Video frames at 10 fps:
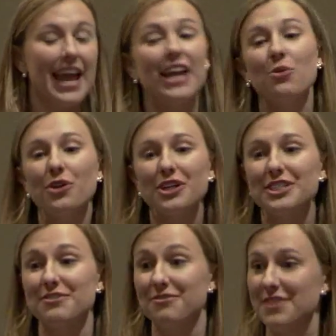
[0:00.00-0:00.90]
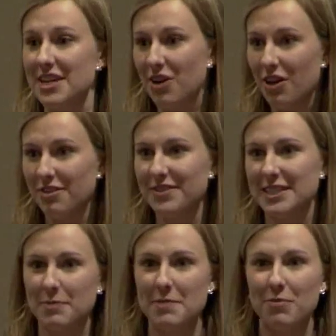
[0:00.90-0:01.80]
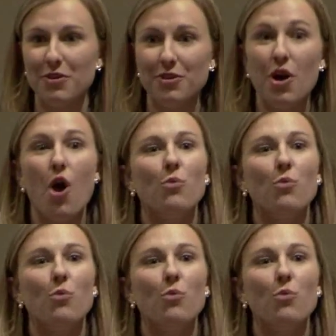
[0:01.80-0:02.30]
In order to feed all of these people,